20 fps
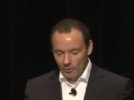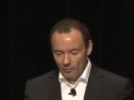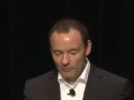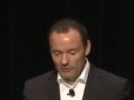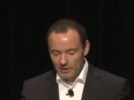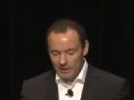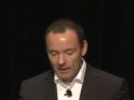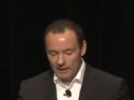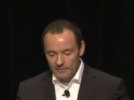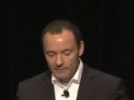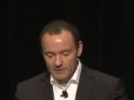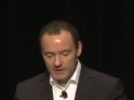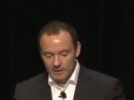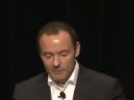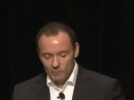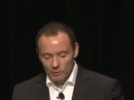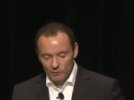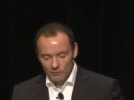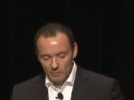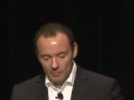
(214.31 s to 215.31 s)
Over the
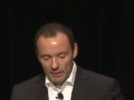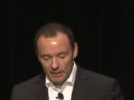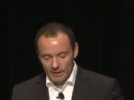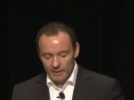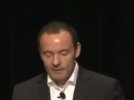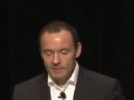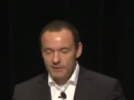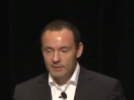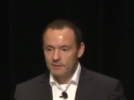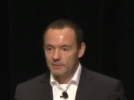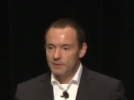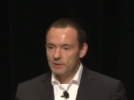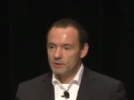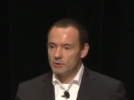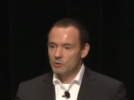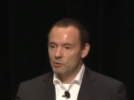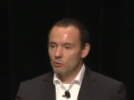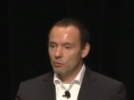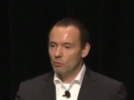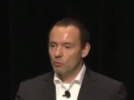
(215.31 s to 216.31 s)
lifetime of a plant,
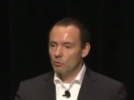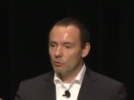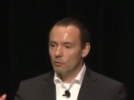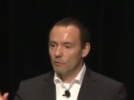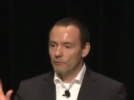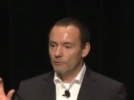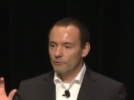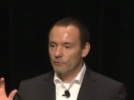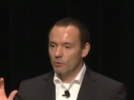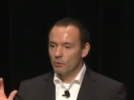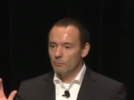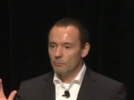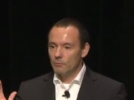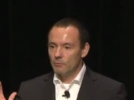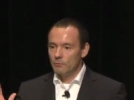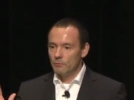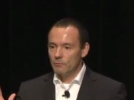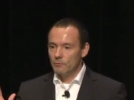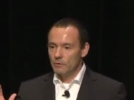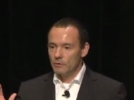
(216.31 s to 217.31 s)
so from
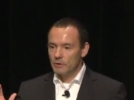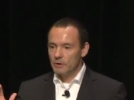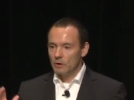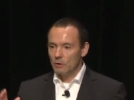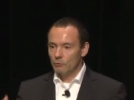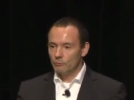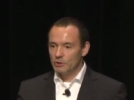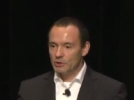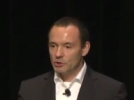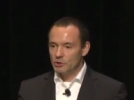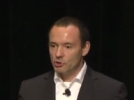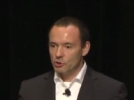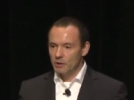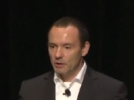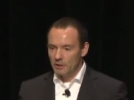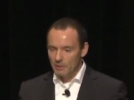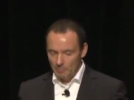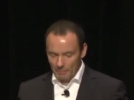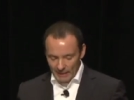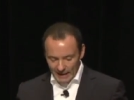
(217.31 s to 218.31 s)
the
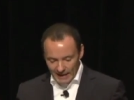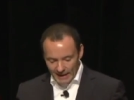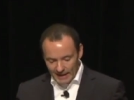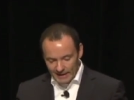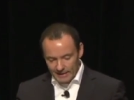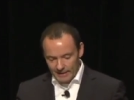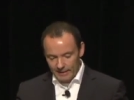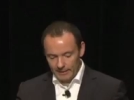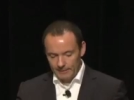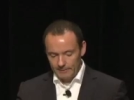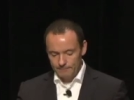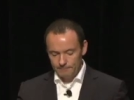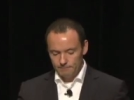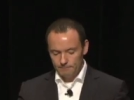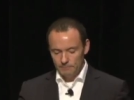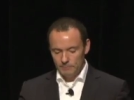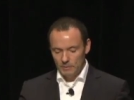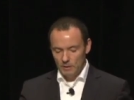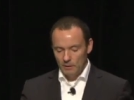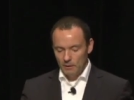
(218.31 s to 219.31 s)
original planning
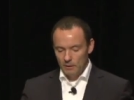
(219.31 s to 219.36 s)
